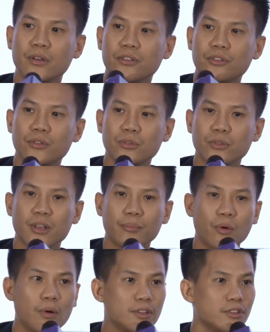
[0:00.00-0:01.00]
to
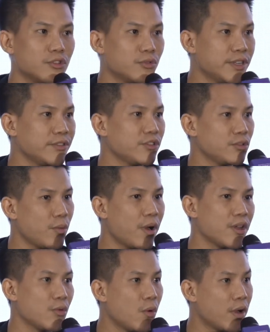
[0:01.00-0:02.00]
support you to reach to where
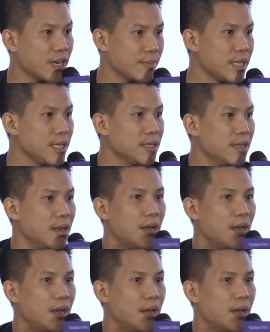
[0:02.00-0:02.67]
you want to be.